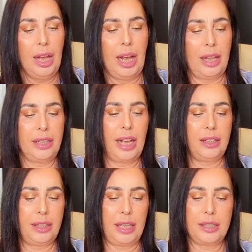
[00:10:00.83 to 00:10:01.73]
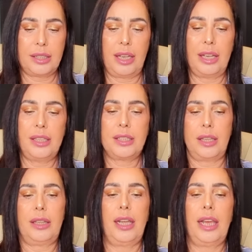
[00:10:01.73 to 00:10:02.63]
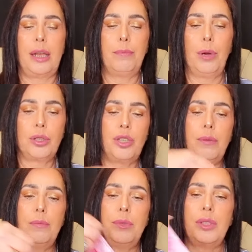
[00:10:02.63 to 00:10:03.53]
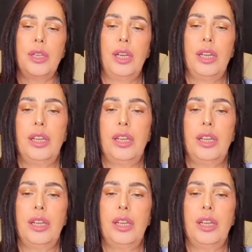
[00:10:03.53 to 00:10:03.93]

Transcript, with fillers: And then this is the bottoms.